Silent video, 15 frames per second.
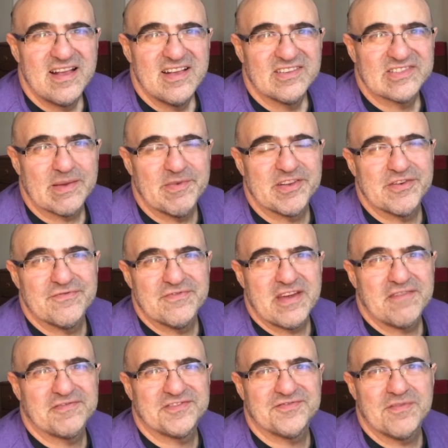Some of the
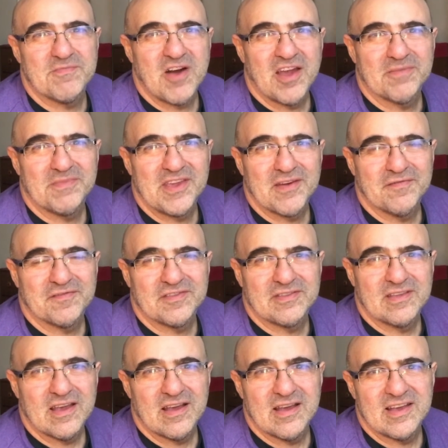riffs remind me of
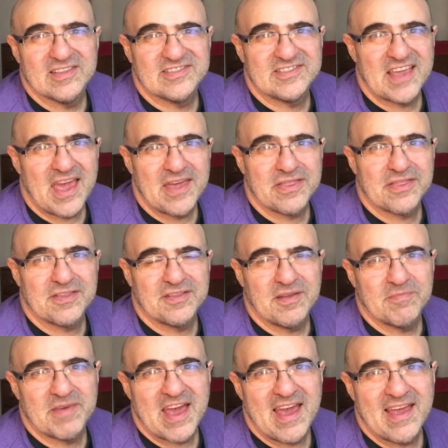Death, the
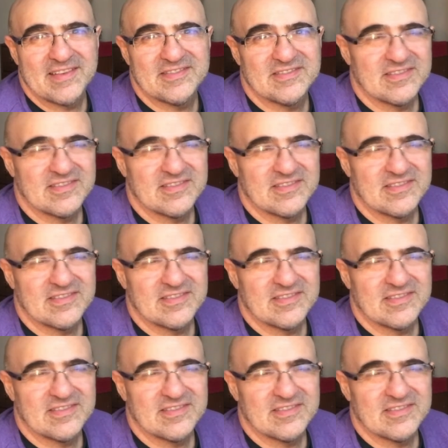band,